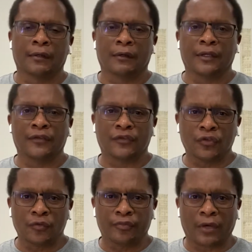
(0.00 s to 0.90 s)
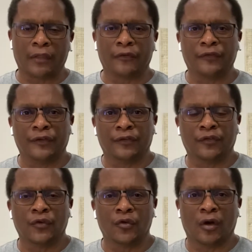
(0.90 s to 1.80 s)
These two brothers, these
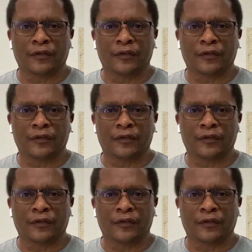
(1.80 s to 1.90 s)
two